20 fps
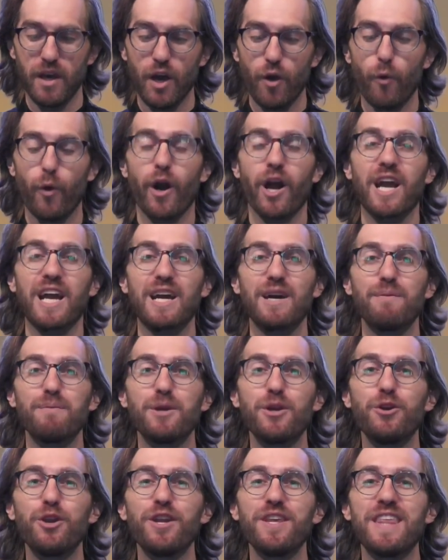We're a
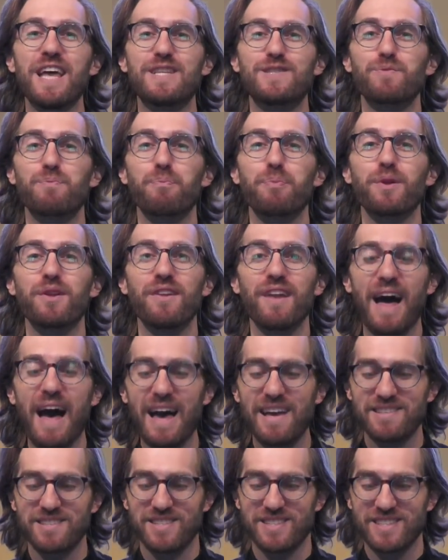community that's
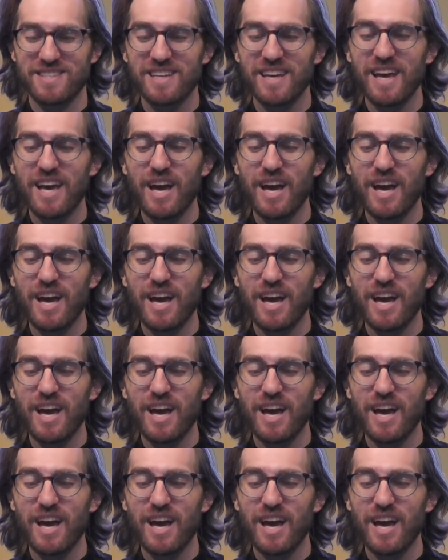blessed